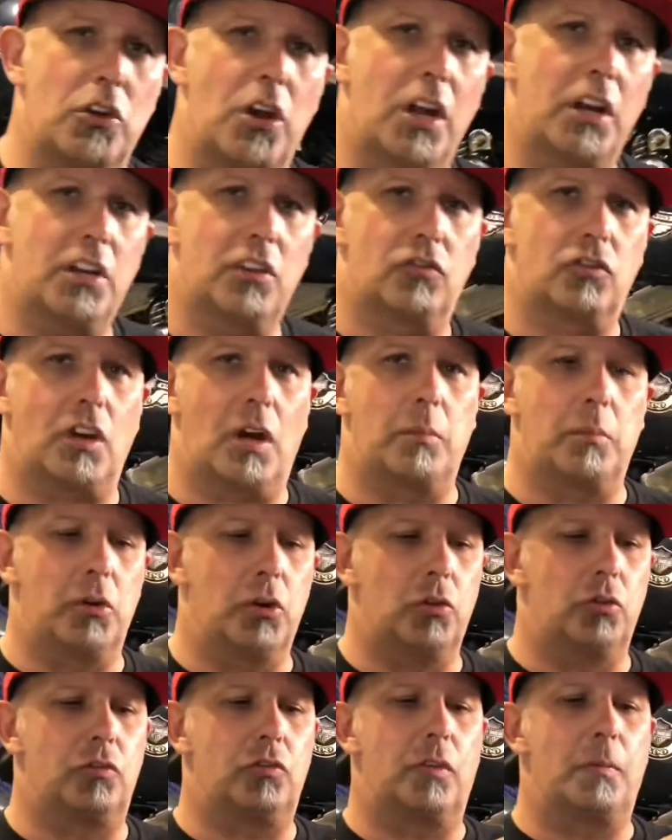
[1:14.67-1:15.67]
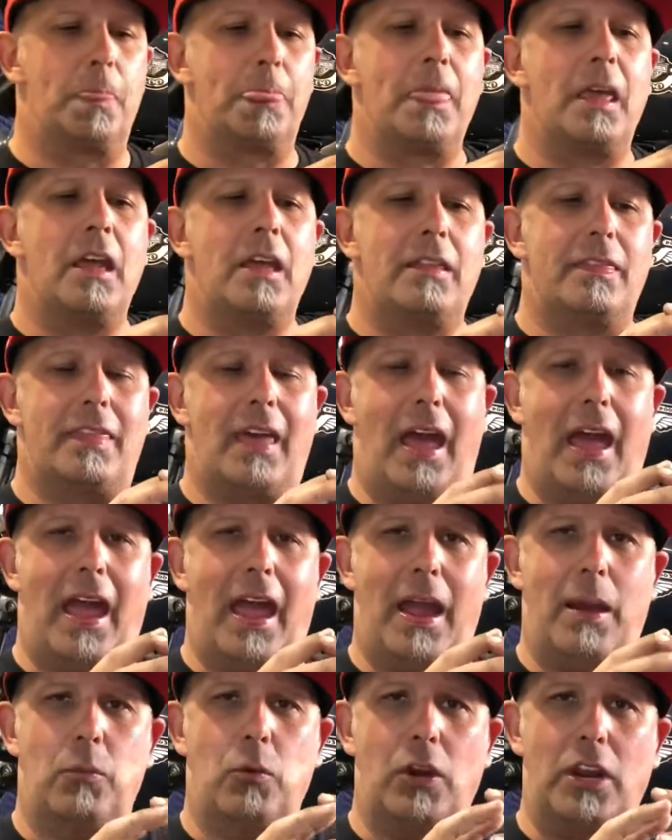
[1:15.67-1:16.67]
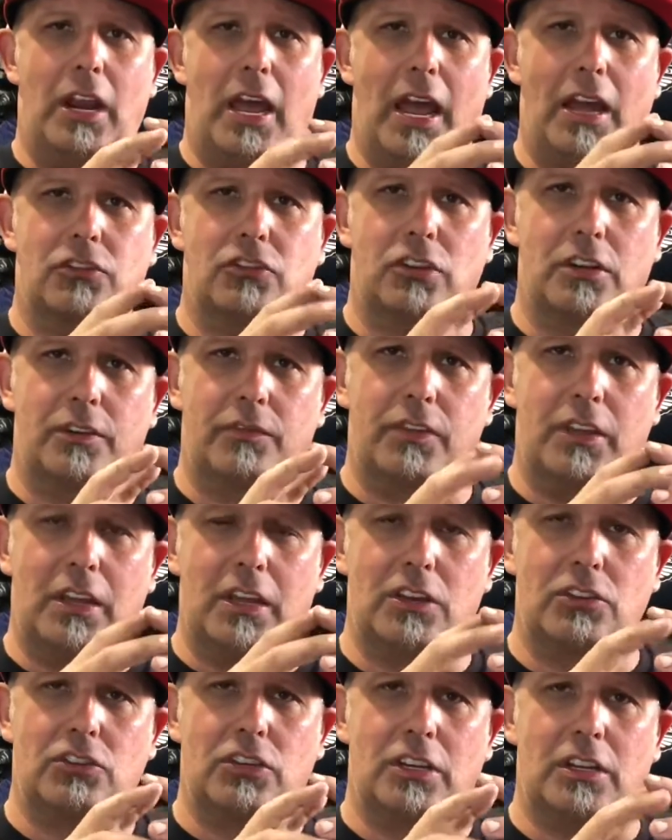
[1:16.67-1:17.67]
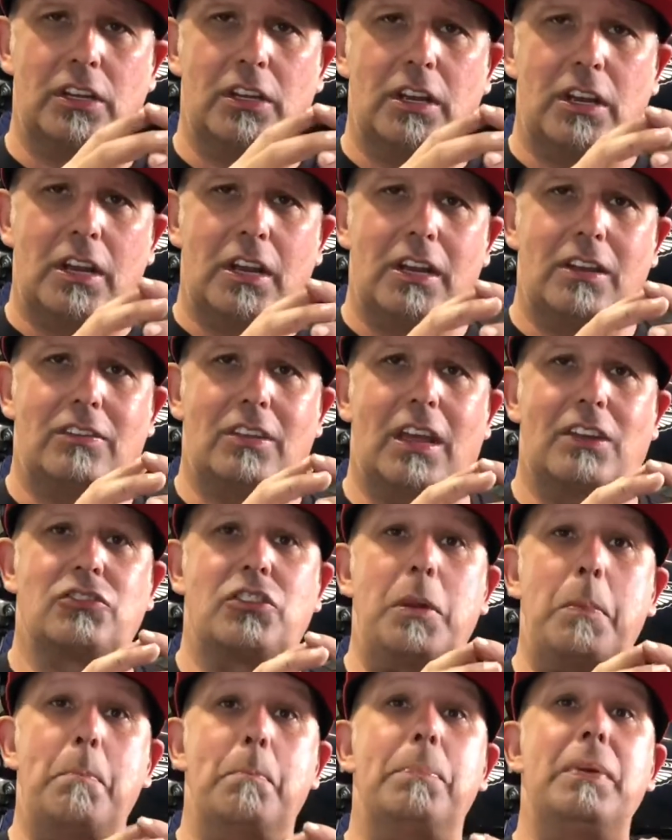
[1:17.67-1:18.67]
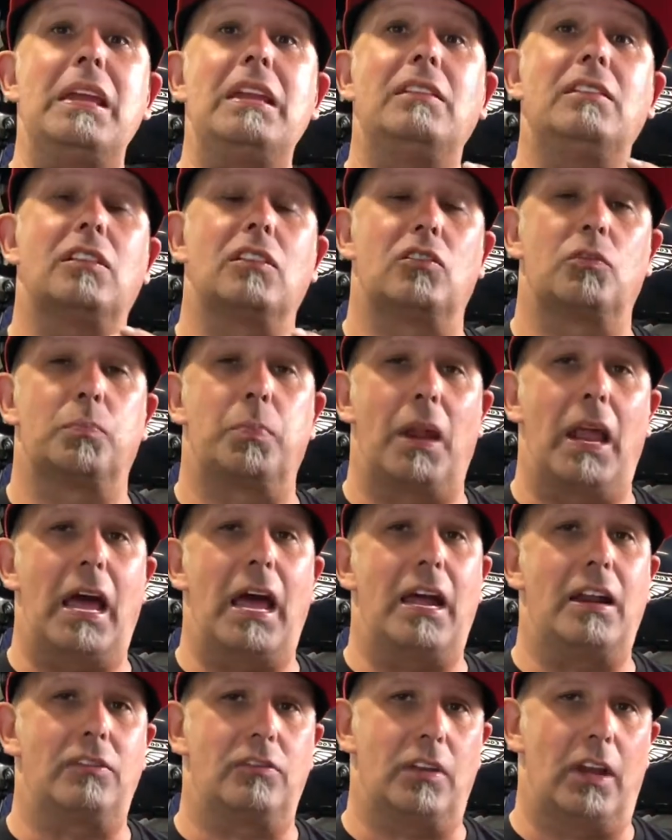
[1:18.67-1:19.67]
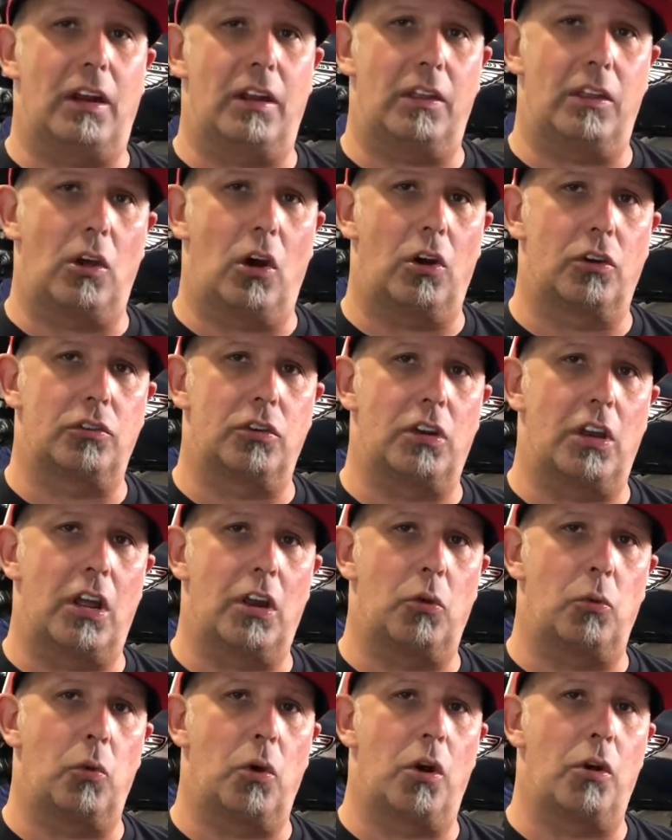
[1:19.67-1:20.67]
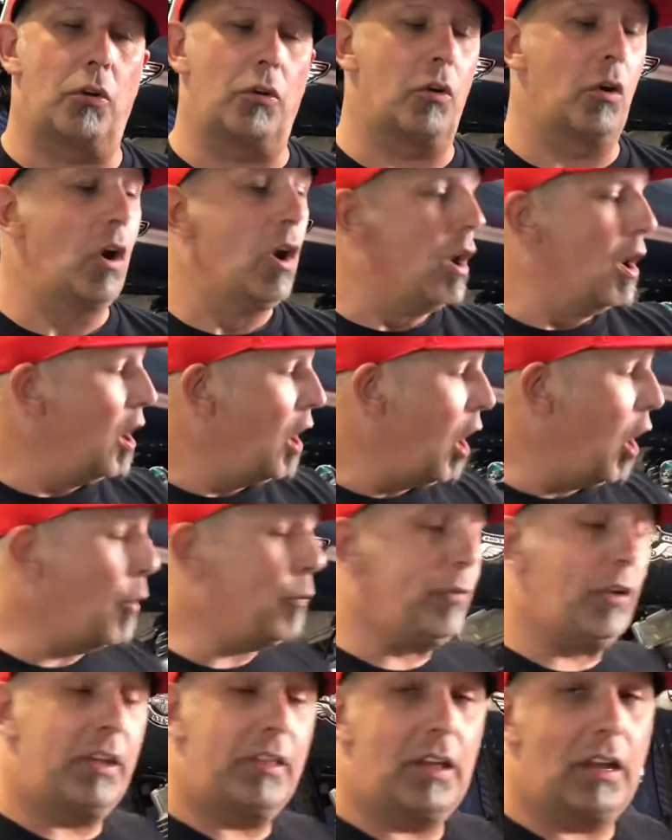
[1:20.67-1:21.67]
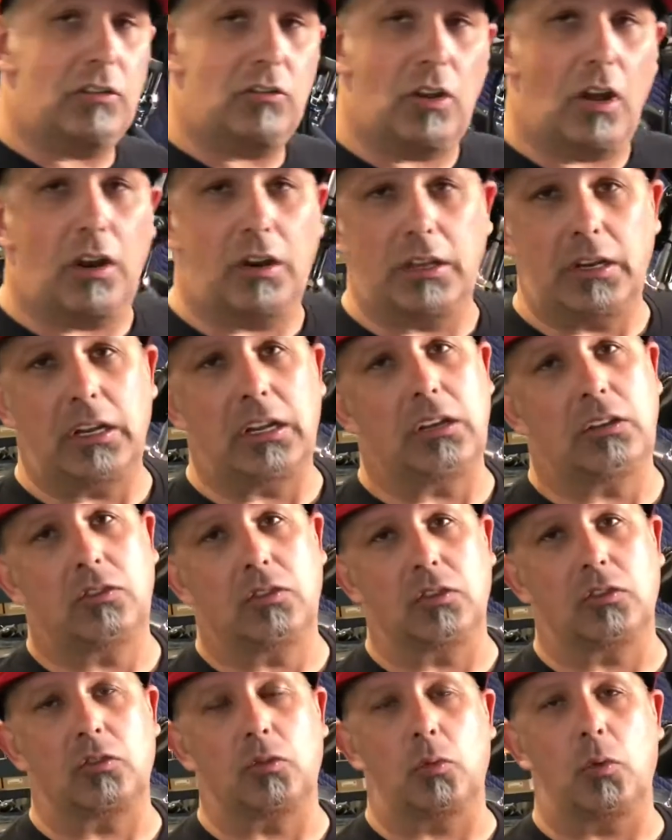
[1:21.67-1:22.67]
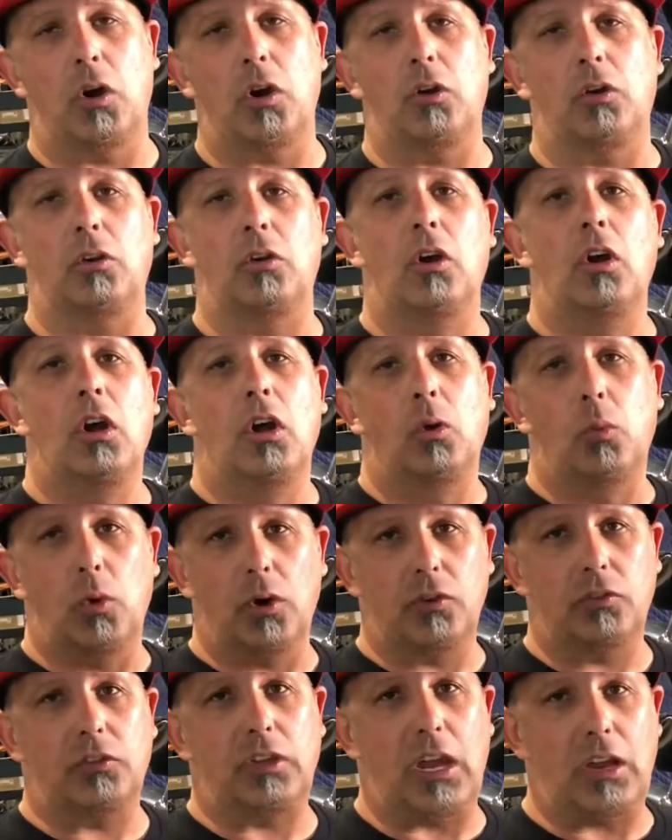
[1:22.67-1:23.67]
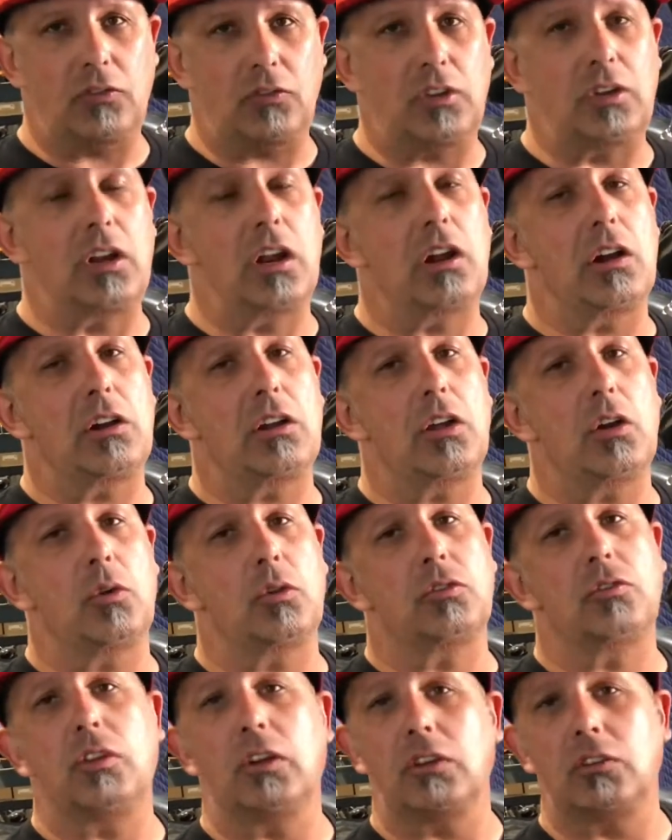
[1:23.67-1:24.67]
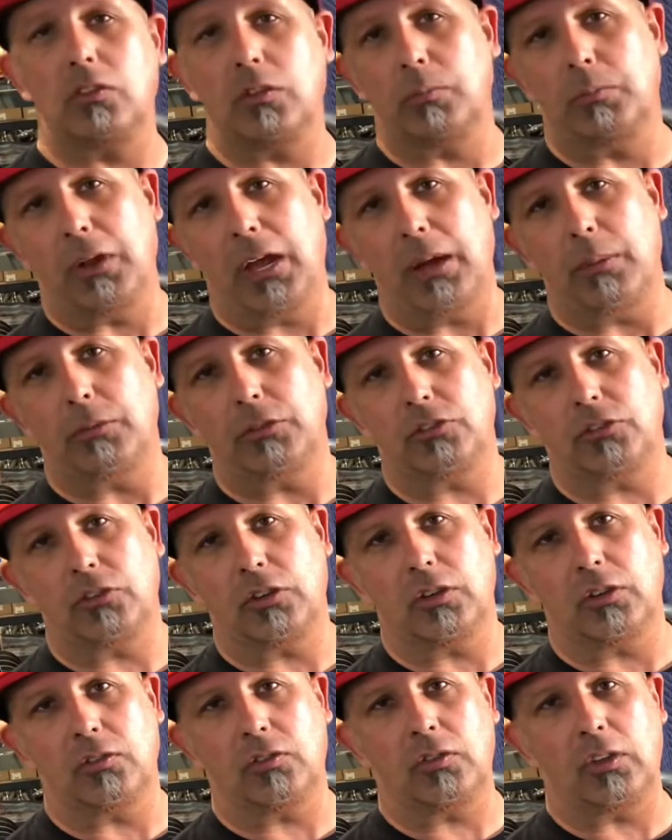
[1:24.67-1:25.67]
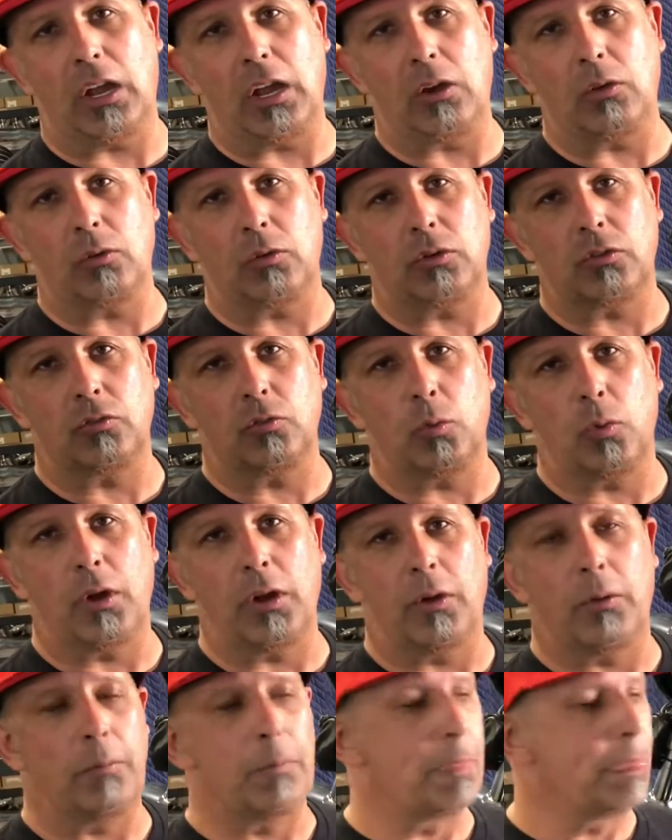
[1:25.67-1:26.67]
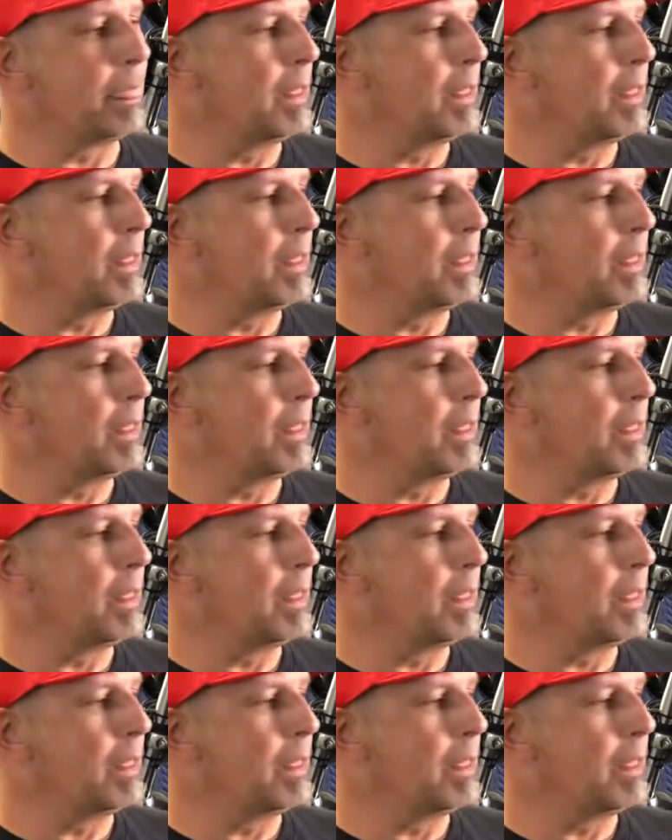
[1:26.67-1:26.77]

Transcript: nut has come loose, the hammering action of the engine has actually beat the splines out of the alternator rotor. Hopefully that's all he needs is a rotor. Worst case scenario, it's done some damage to the stator as well.